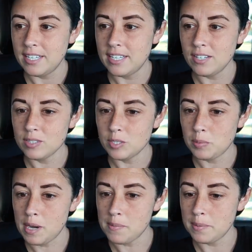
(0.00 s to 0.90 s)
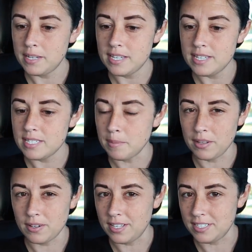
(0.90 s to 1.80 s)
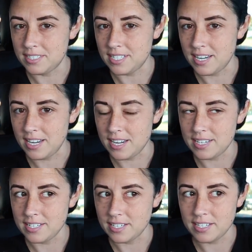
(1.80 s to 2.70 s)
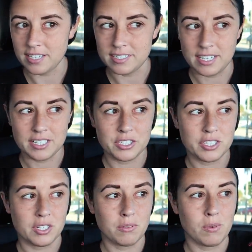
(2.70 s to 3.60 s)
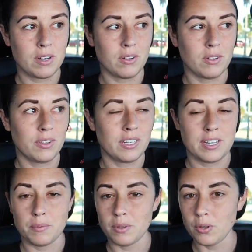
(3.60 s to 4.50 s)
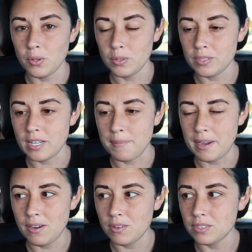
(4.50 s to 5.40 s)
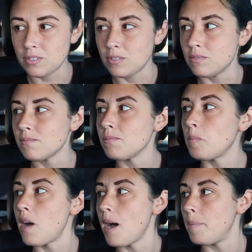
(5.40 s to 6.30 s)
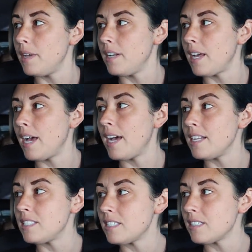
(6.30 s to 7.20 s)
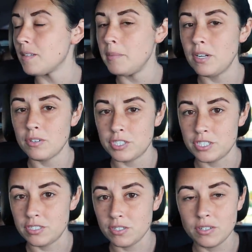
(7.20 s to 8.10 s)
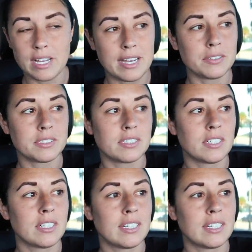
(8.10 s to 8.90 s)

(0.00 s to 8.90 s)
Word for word: and also probably some other things today yet. Not exactly sure what all the day will hold. I might also pop in at the Mid-Ocean Circle House